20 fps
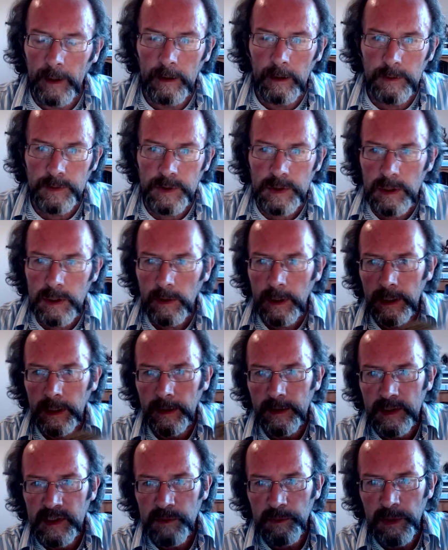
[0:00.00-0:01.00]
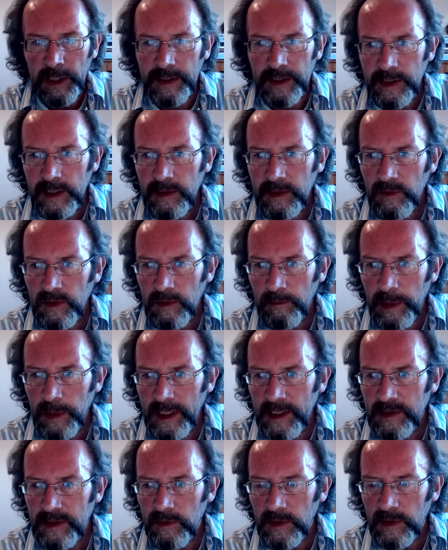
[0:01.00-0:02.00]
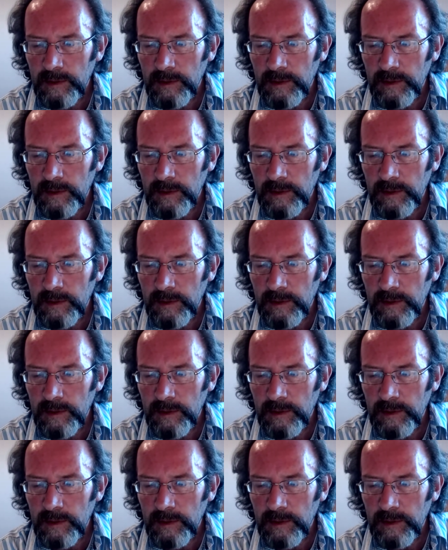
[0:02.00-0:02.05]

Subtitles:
just looking at this piece, piece was